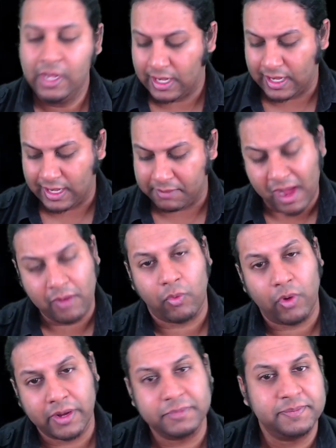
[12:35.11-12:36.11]
I
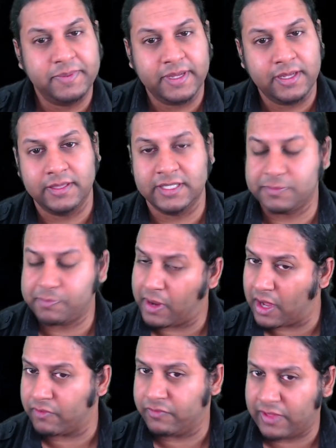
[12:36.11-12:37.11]
want him to be this
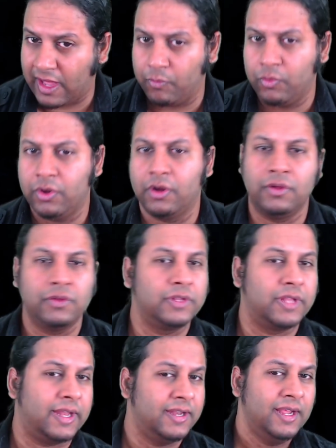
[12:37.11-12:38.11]
part of that world.
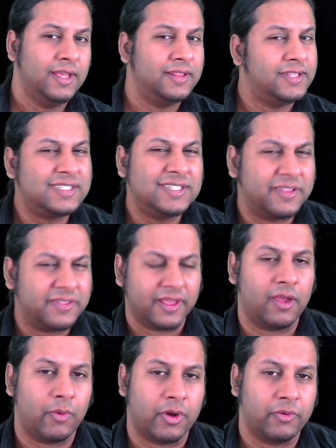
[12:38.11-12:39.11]
And this is the thing
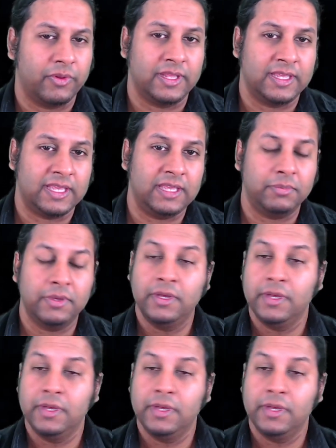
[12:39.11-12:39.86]
I want to really keep.